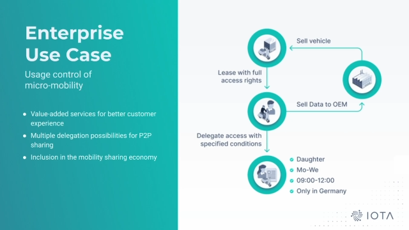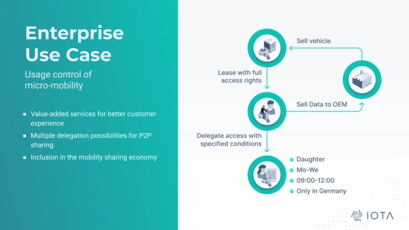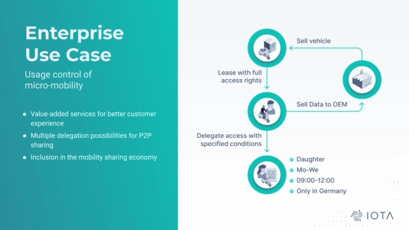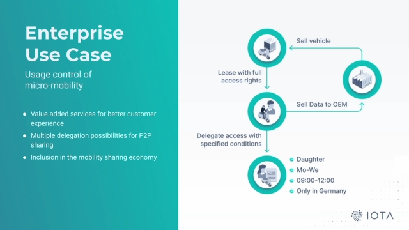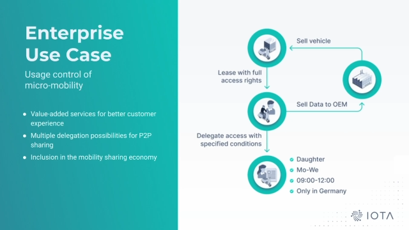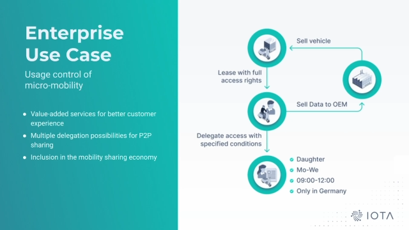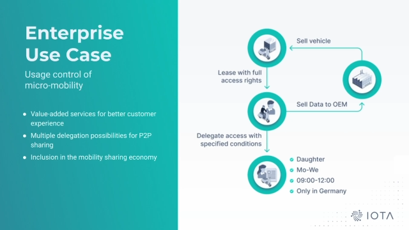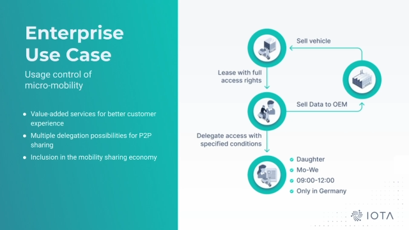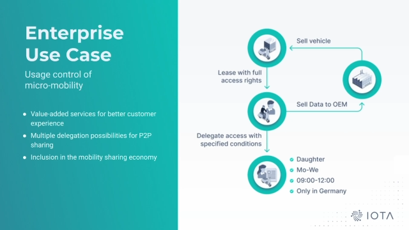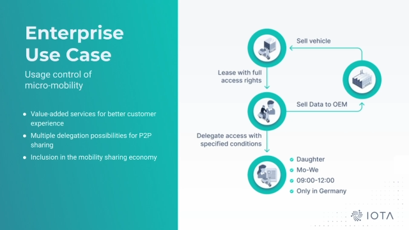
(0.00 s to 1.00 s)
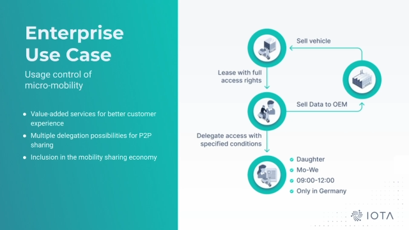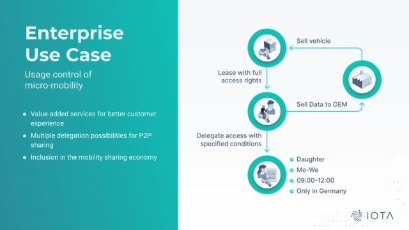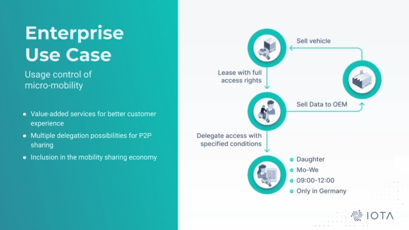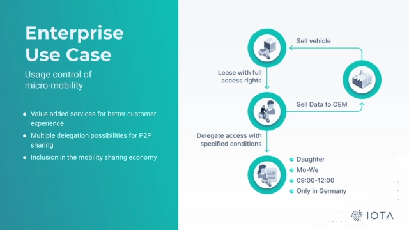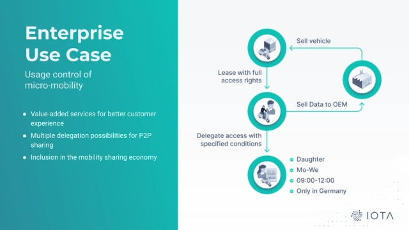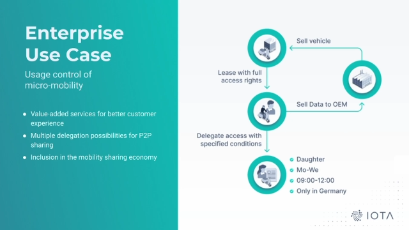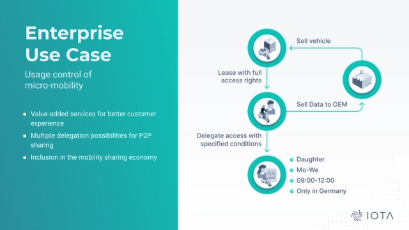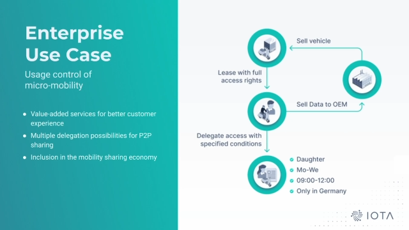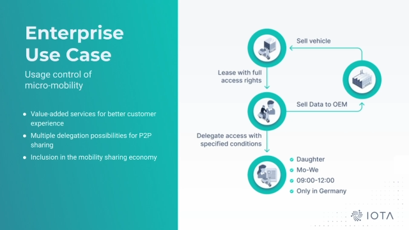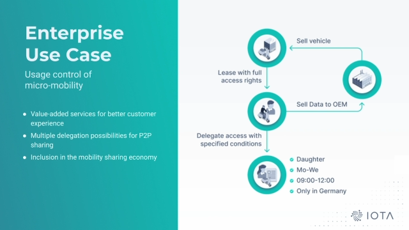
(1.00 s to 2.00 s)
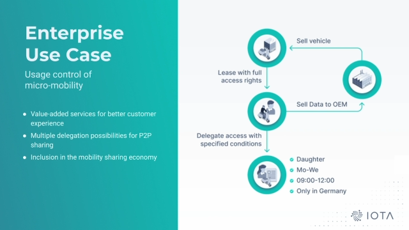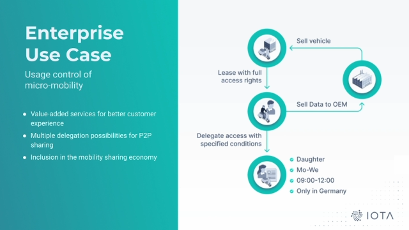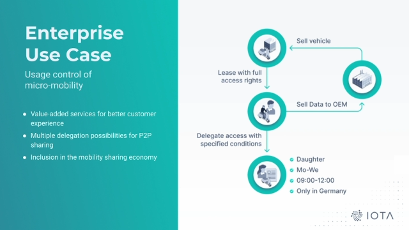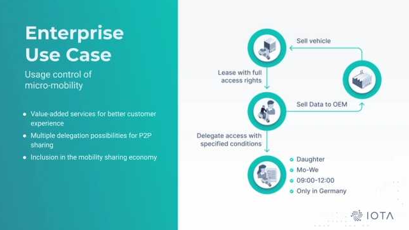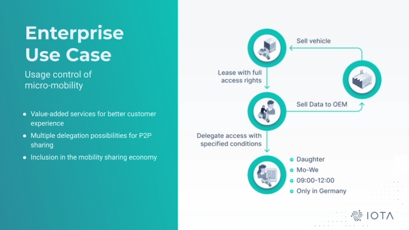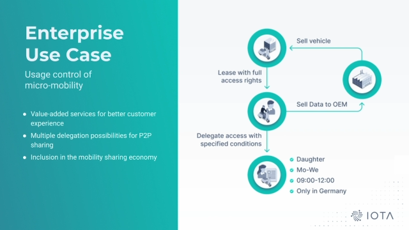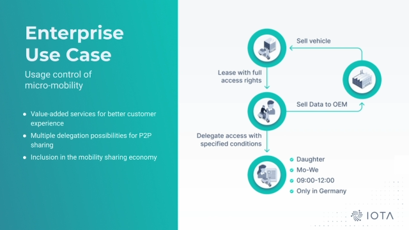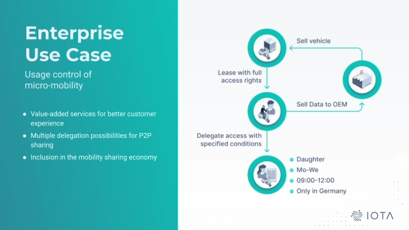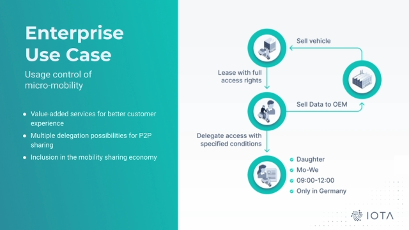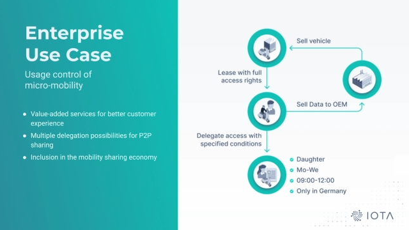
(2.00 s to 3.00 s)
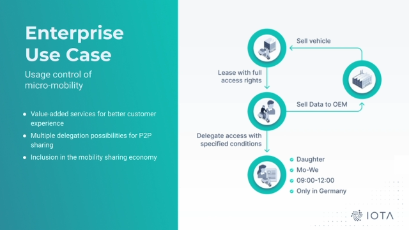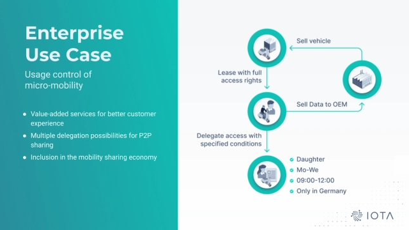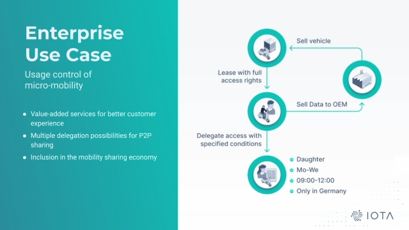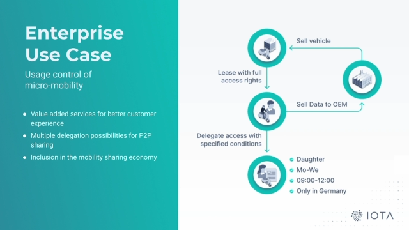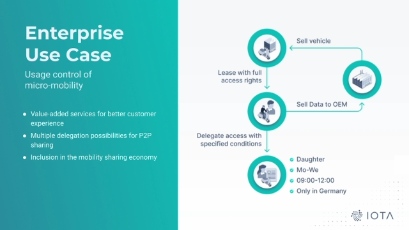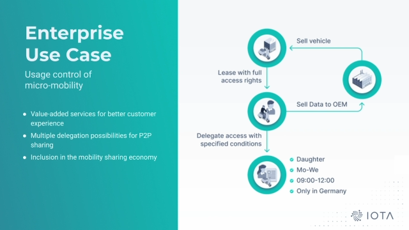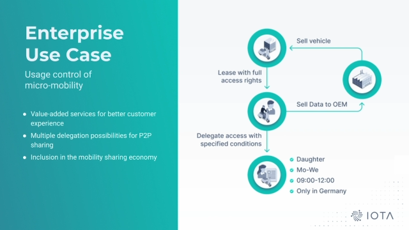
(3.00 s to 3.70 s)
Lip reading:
(no speaker visible)